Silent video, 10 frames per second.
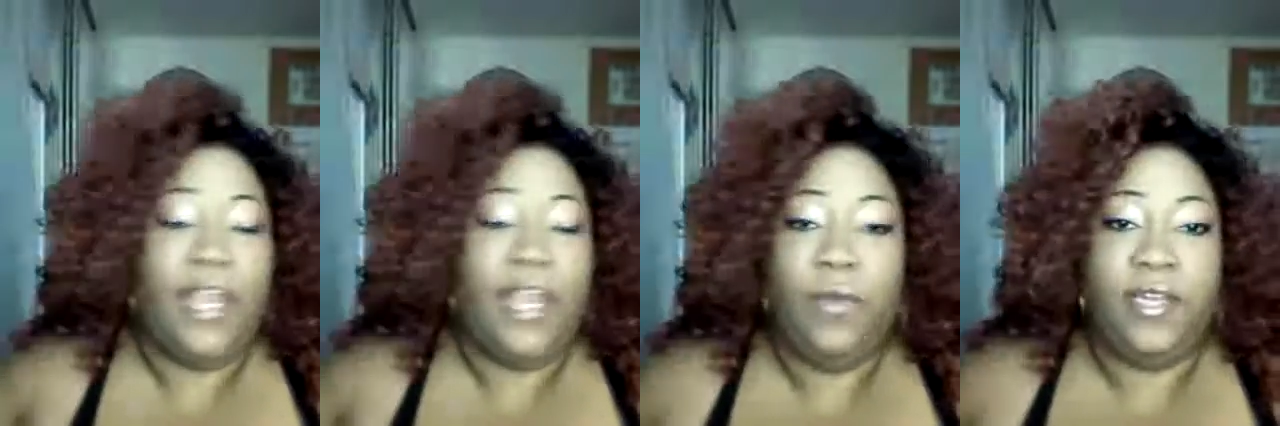
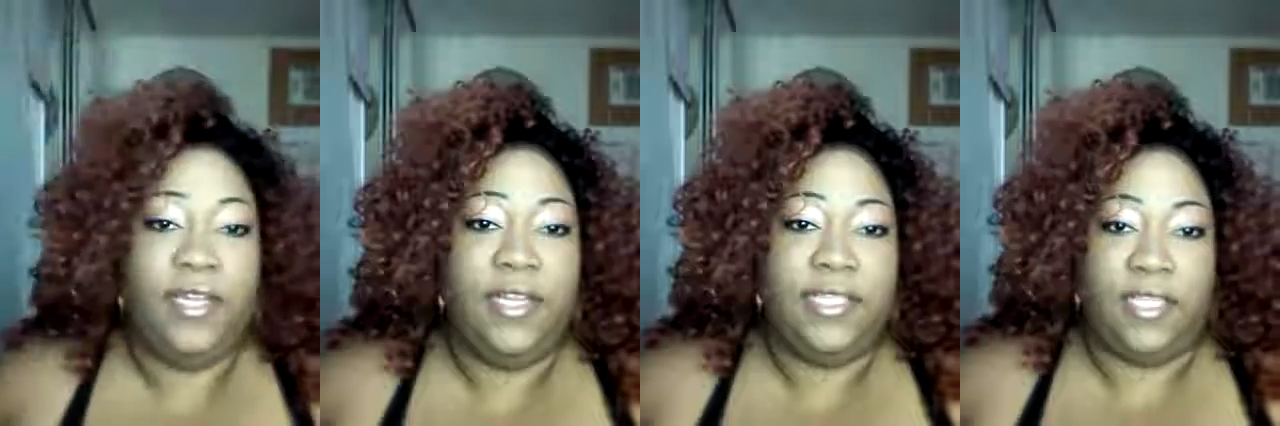down here with a
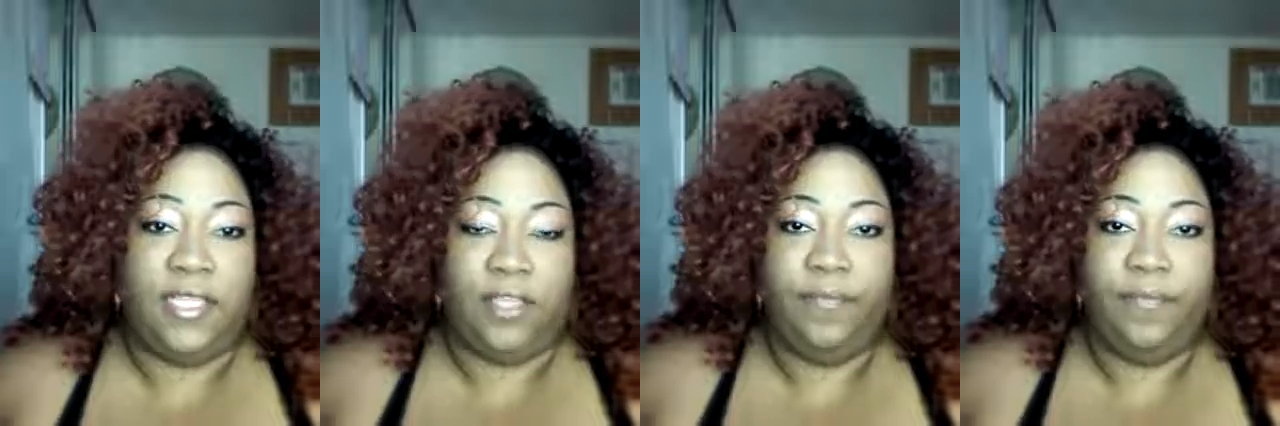good
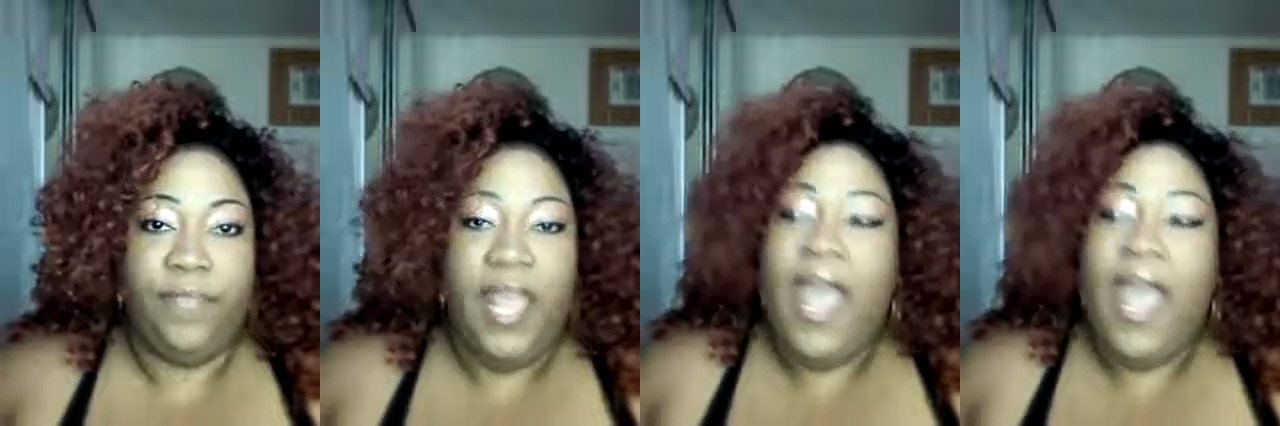intention.
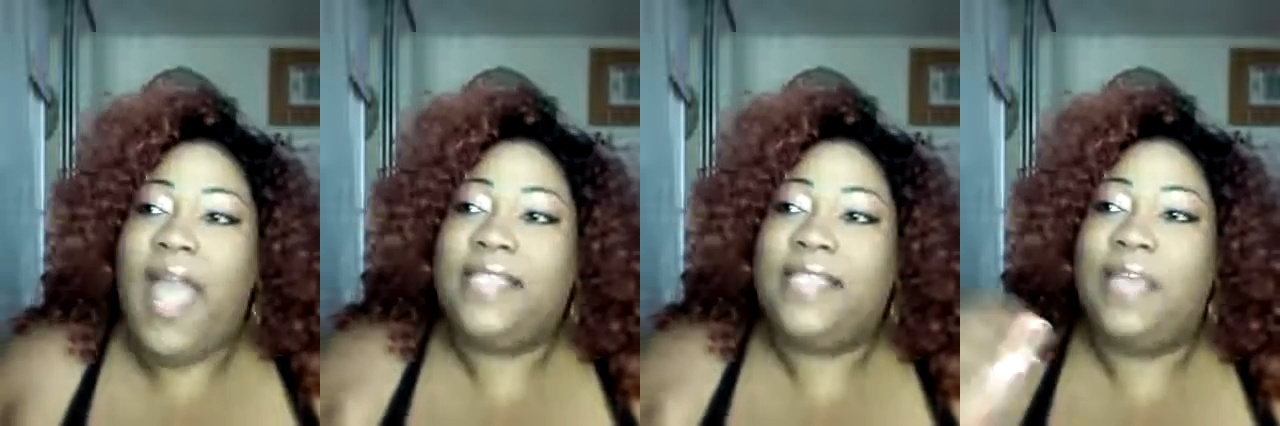
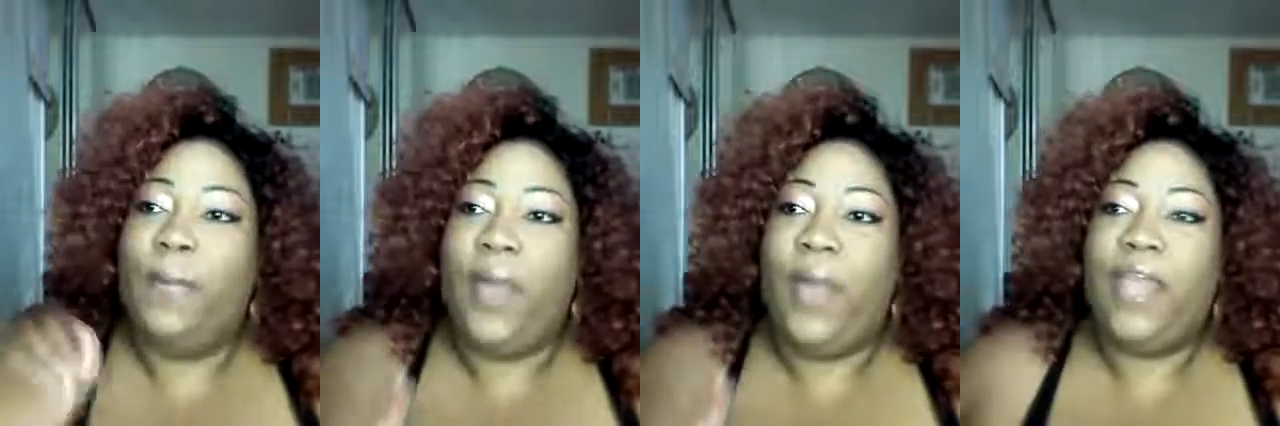At
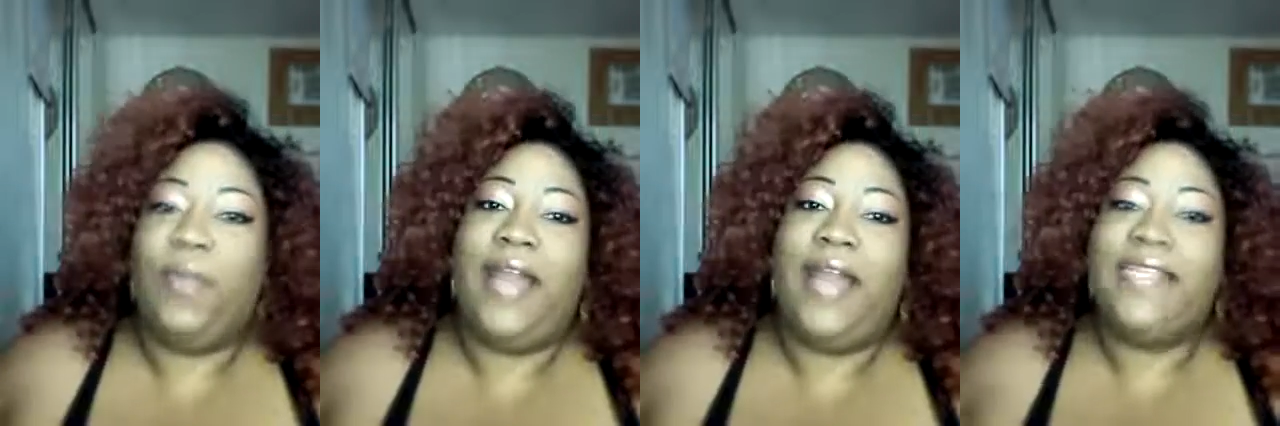some point, he
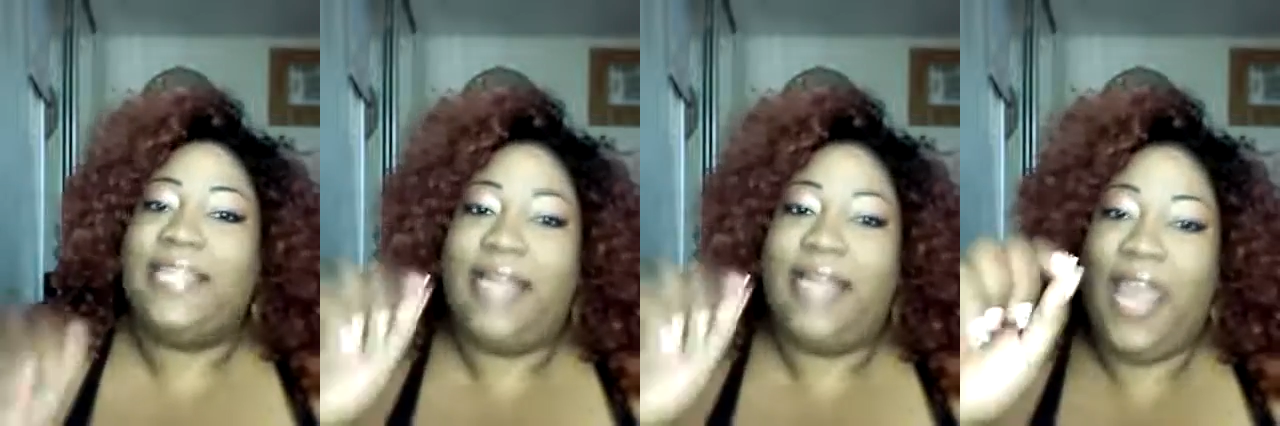realized
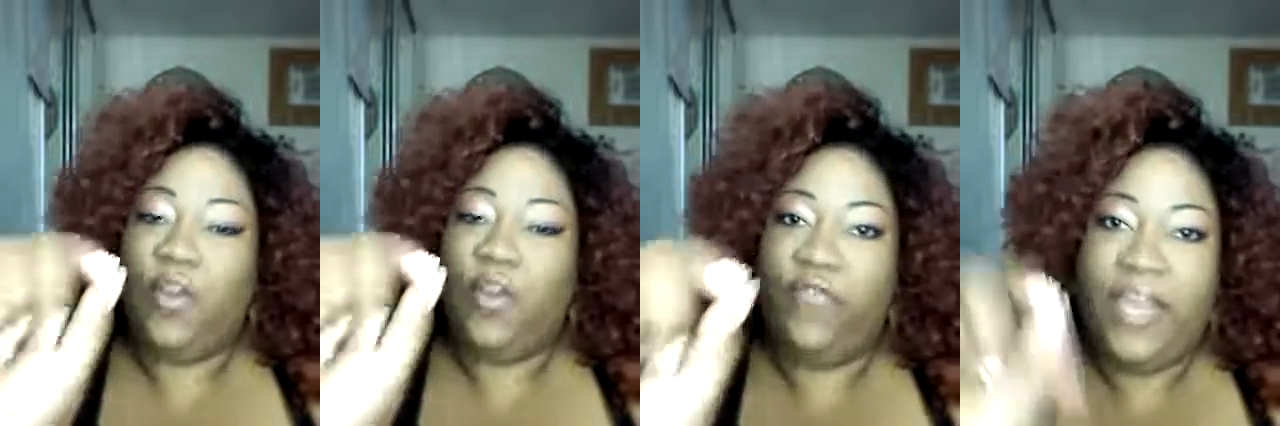he didn't
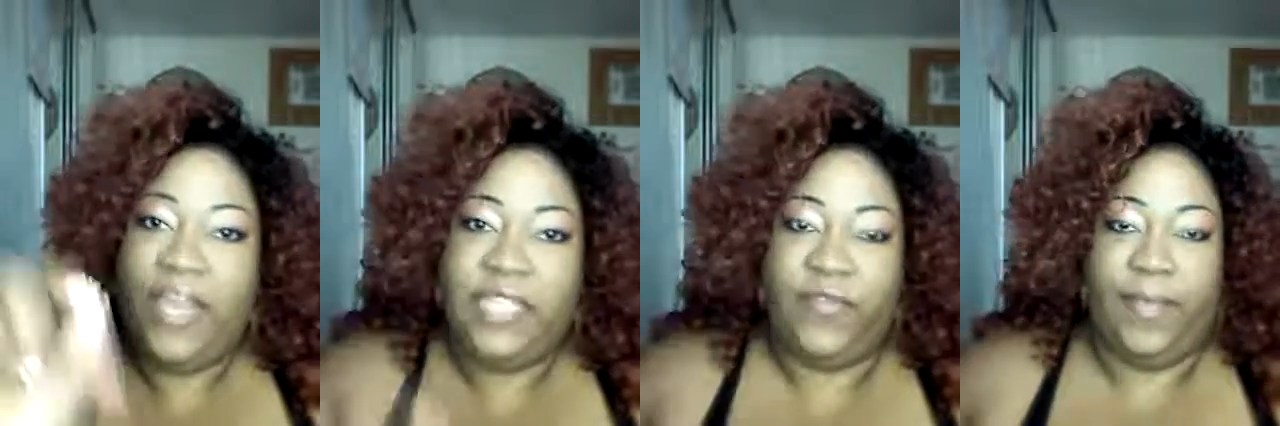have no
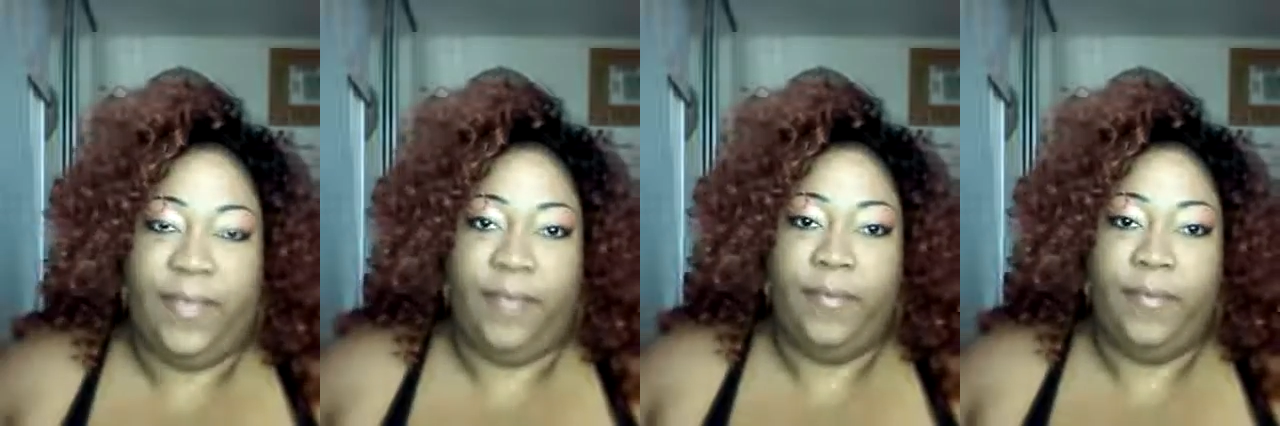feelings for me.